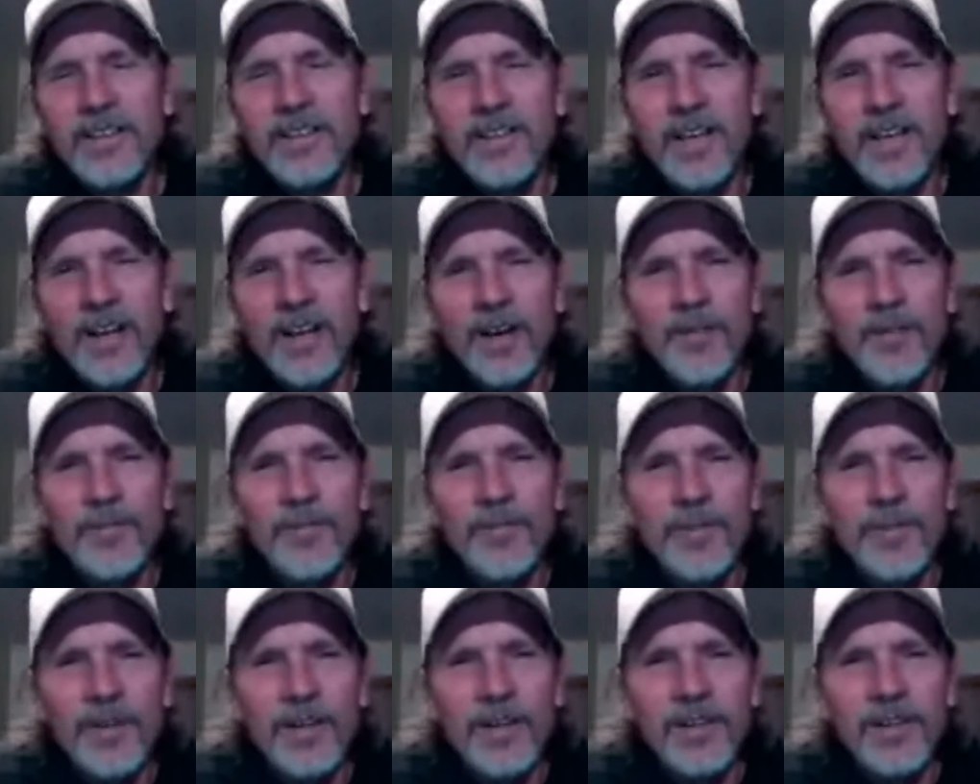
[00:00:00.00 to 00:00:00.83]
have
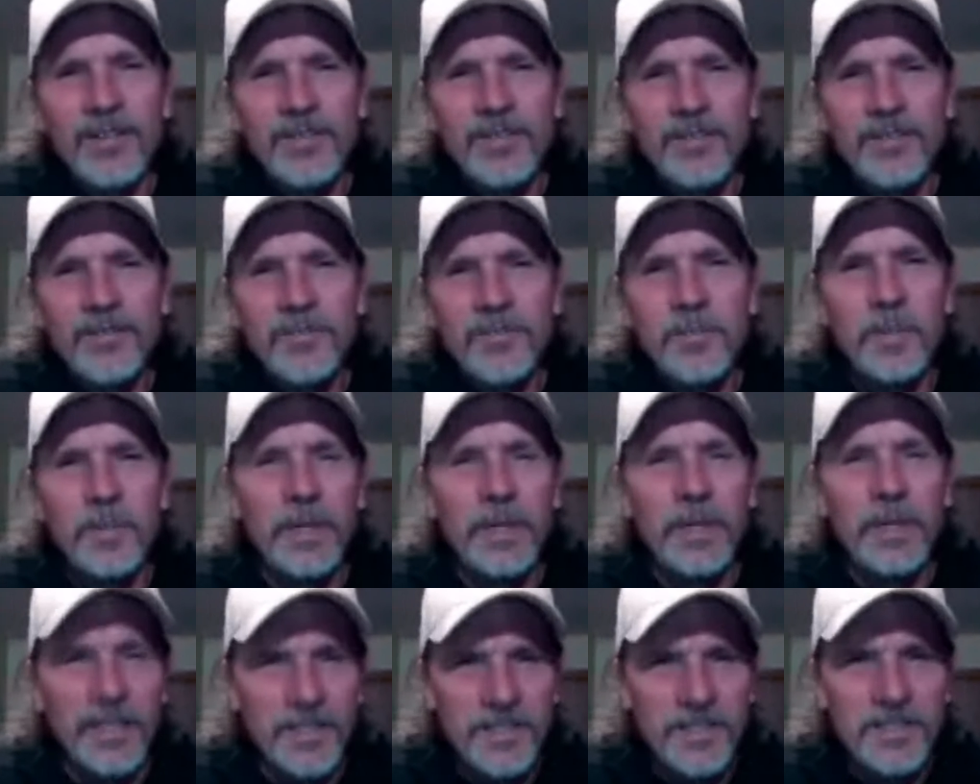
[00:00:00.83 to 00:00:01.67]

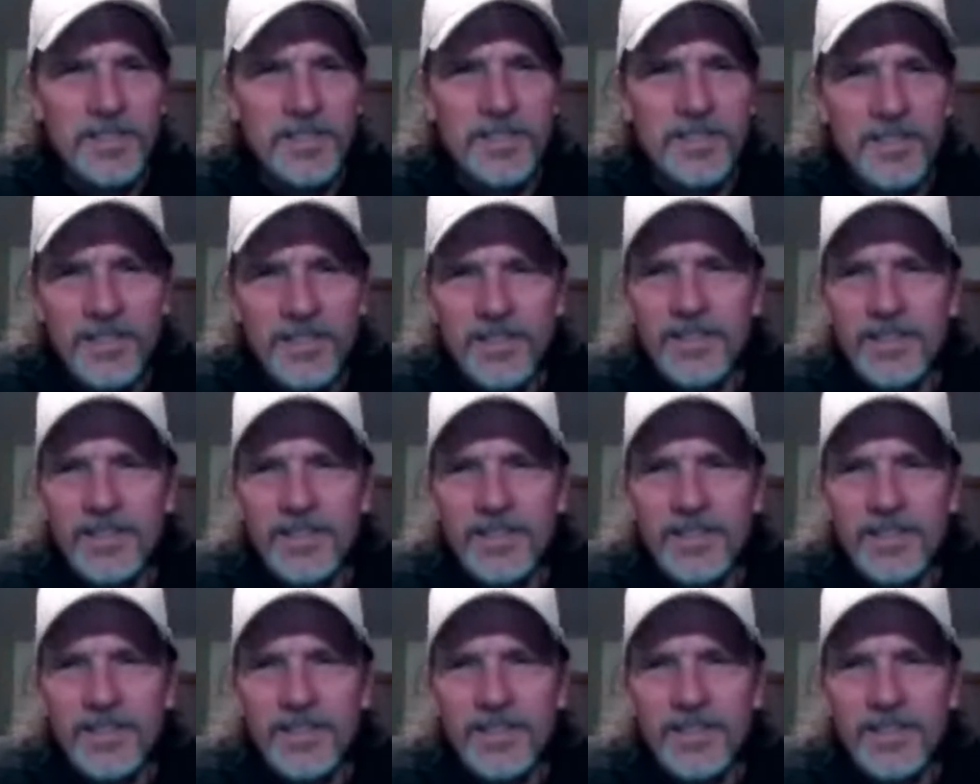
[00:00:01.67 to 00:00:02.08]
meets,